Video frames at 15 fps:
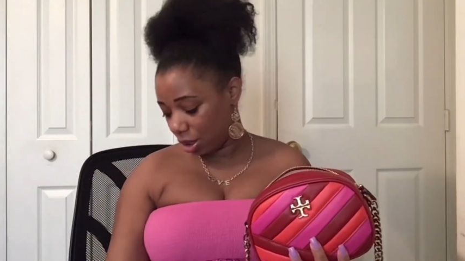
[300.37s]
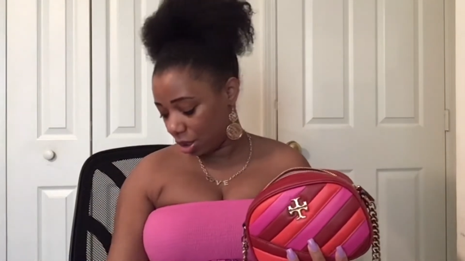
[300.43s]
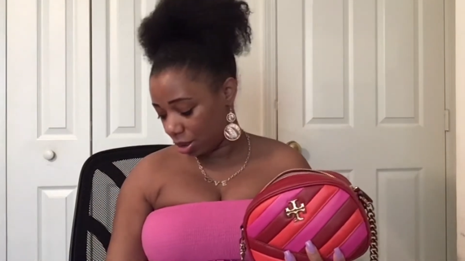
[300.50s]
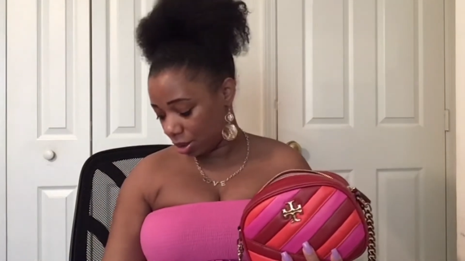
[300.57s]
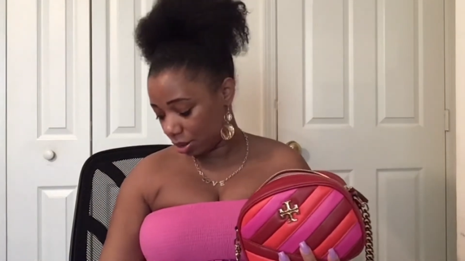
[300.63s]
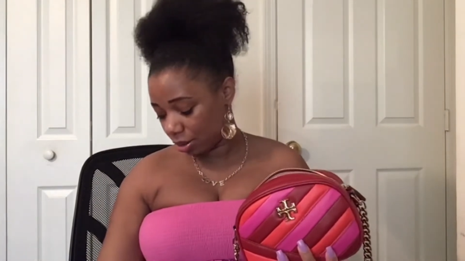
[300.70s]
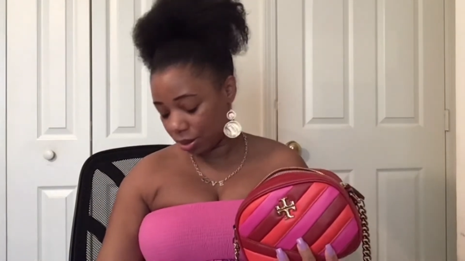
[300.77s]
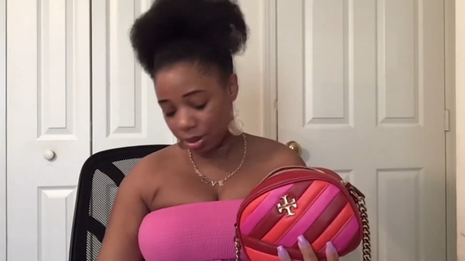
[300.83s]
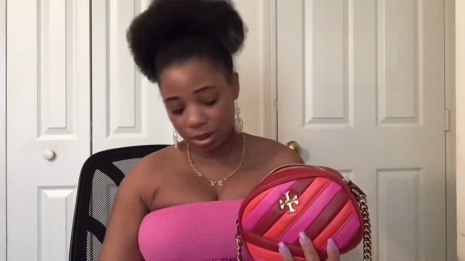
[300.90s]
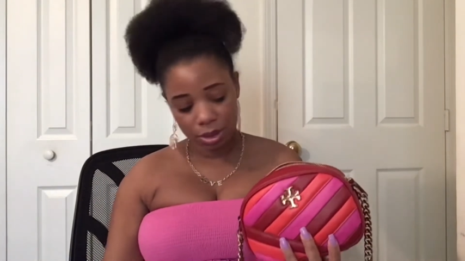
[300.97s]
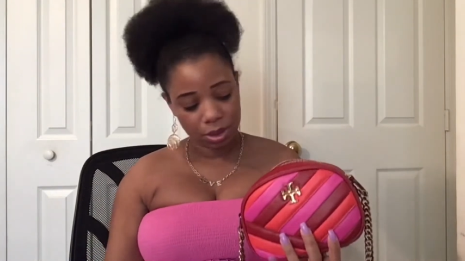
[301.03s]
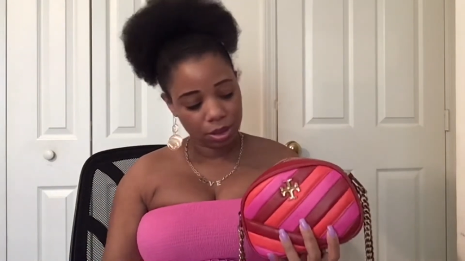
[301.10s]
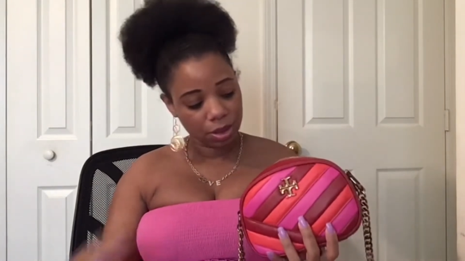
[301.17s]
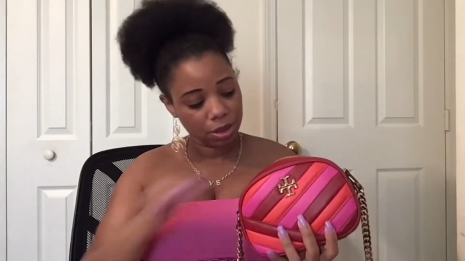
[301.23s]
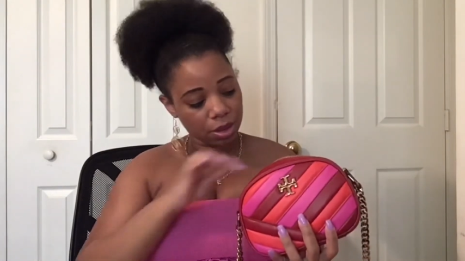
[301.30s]

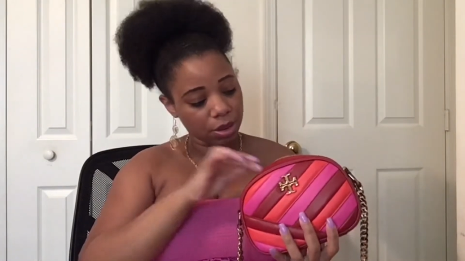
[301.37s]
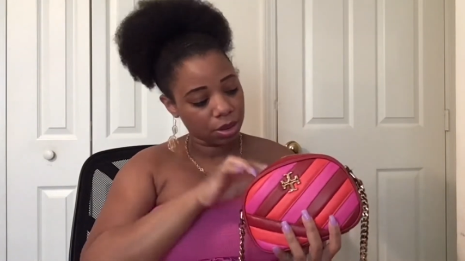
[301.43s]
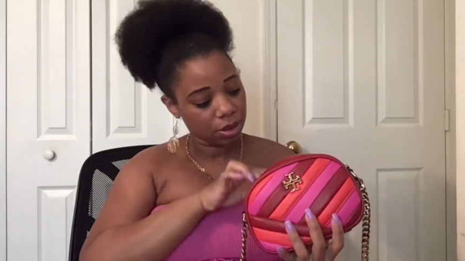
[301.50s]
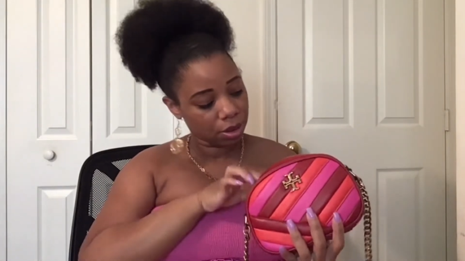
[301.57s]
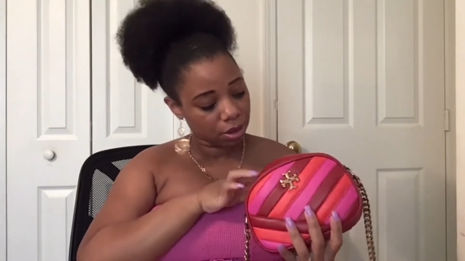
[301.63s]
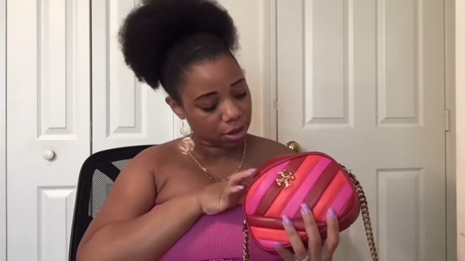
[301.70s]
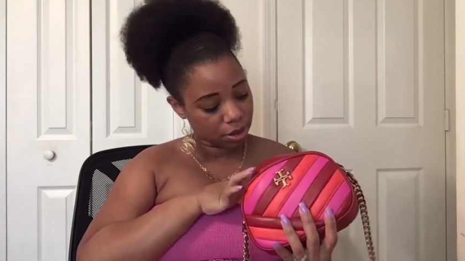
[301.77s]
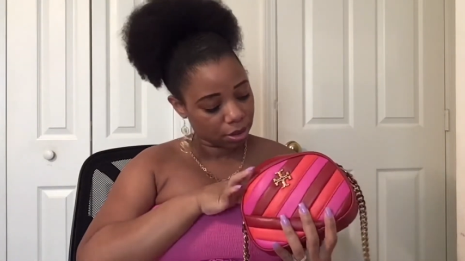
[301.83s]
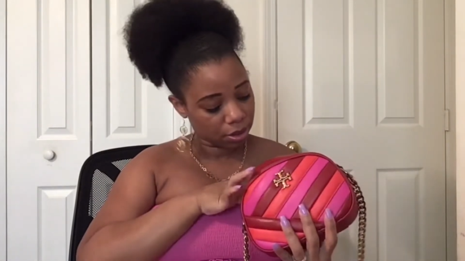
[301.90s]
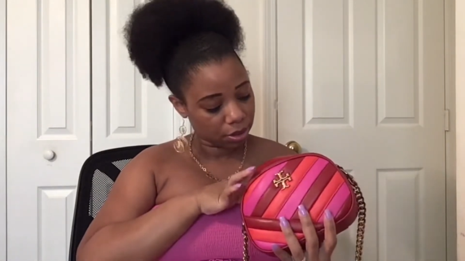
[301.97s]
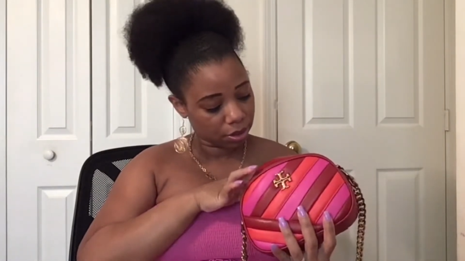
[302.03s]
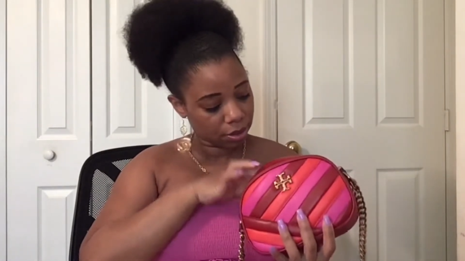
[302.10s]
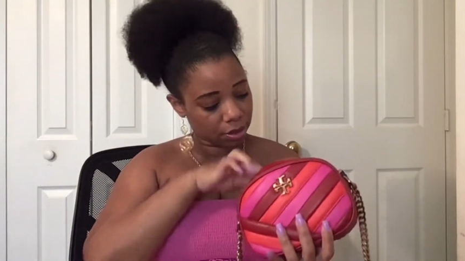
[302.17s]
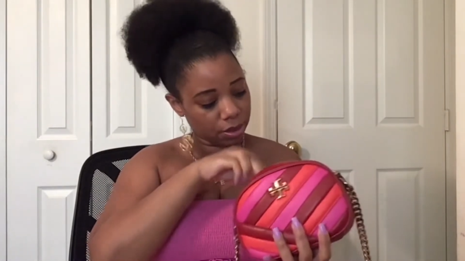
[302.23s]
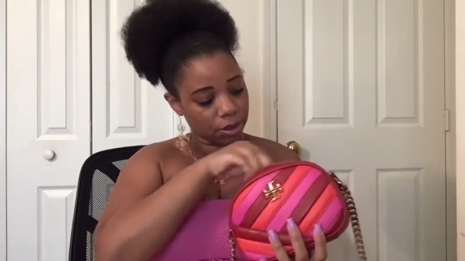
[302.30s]

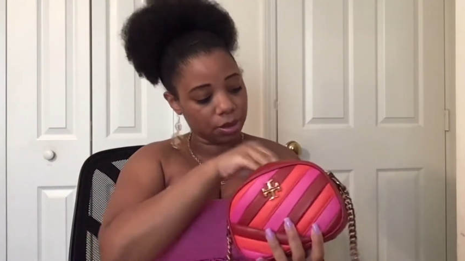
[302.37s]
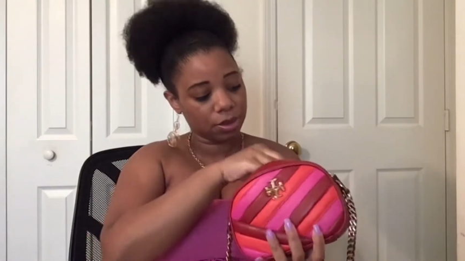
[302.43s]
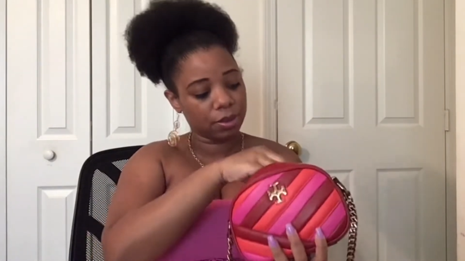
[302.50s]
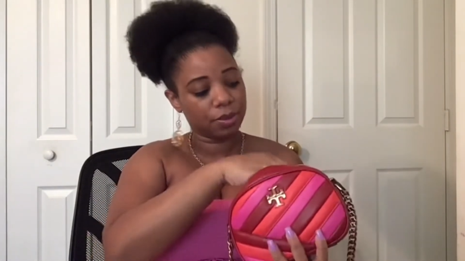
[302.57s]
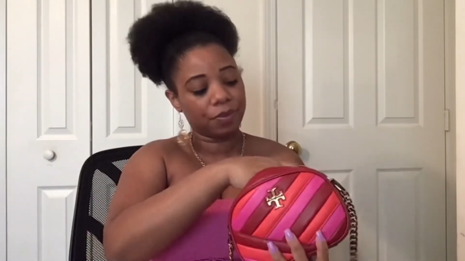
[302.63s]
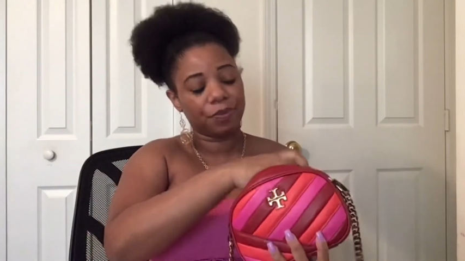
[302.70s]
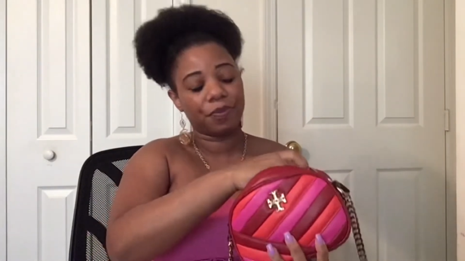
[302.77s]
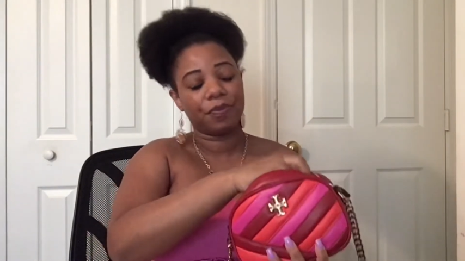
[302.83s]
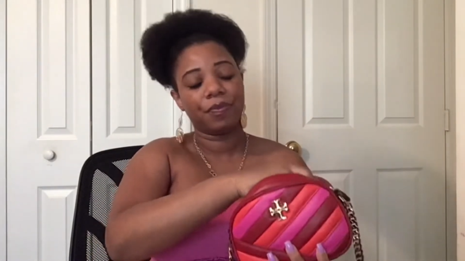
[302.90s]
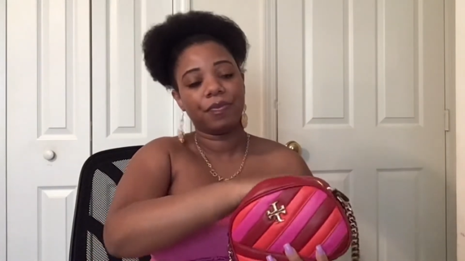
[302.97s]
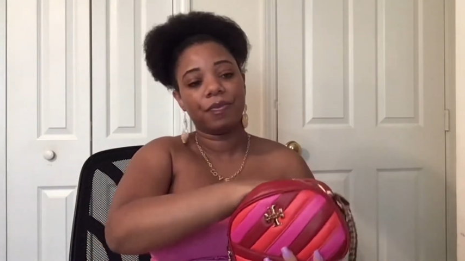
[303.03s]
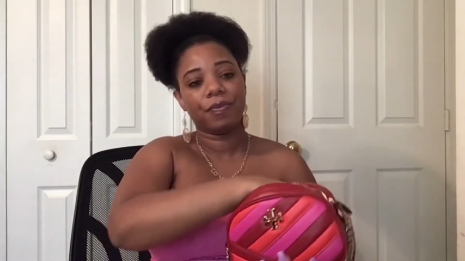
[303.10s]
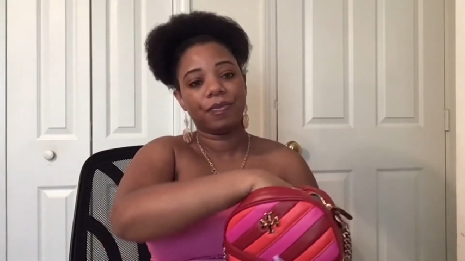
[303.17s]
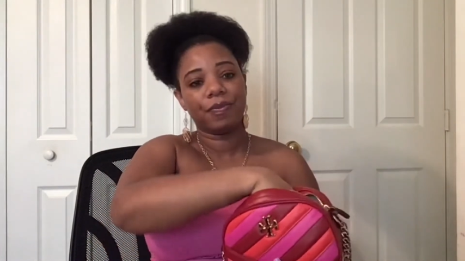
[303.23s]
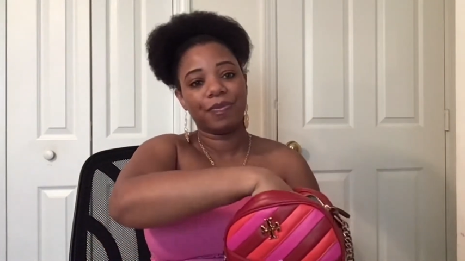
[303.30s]

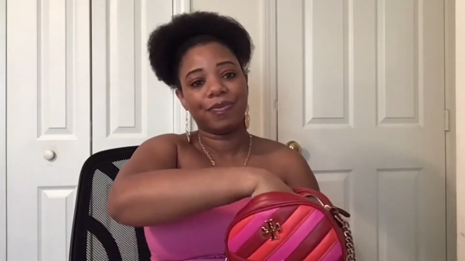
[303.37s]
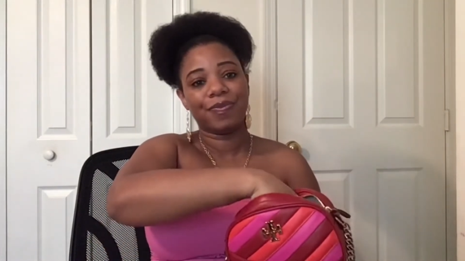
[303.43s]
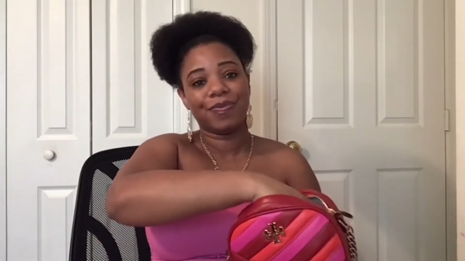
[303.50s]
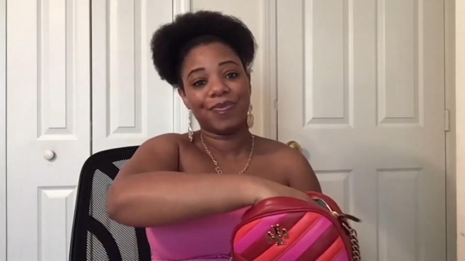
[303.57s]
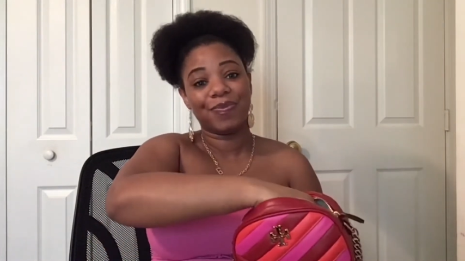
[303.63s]
(silence)